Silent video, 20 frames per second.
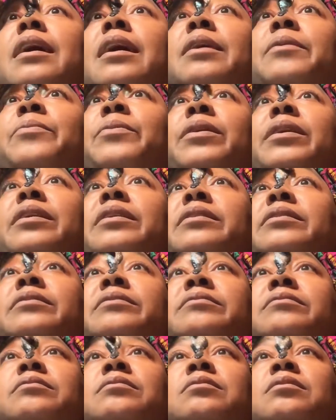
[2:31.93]

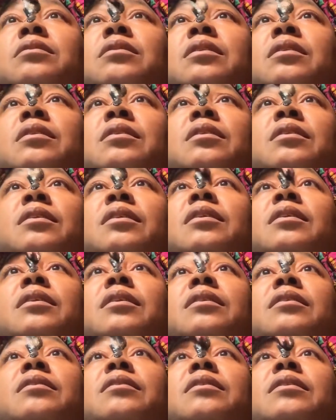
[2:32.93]
eyebrows
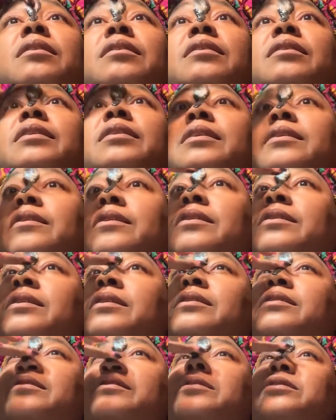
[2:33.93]
and all
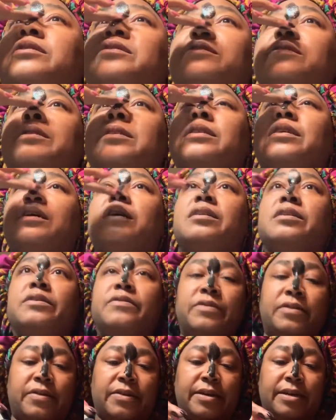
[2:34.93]
that good junk. And y'all know
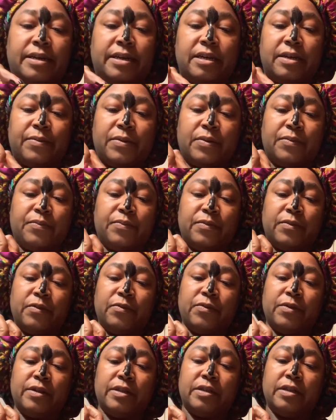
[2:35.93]
how I am. I'm the
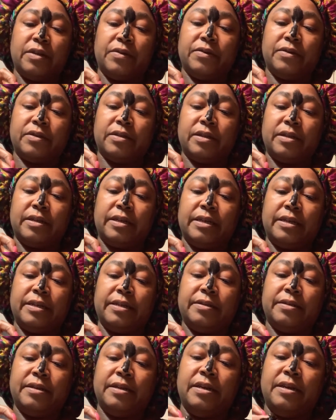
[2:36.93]
one that's always gonna get
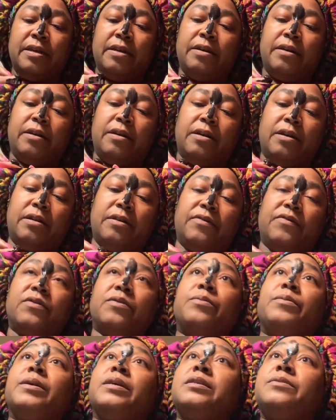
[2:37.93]
it all over
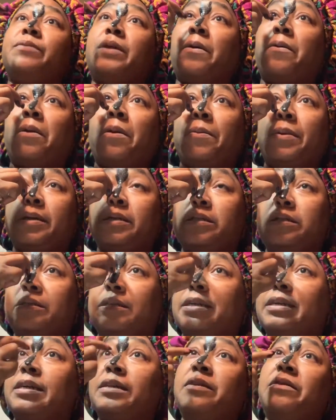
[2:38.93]
the place. But I wanna make sure
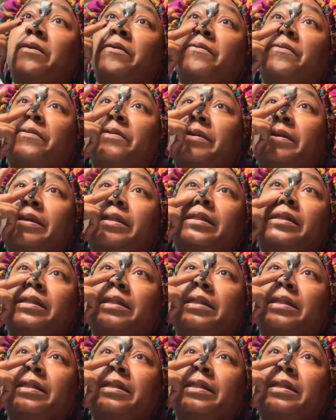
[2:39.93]
I get it on really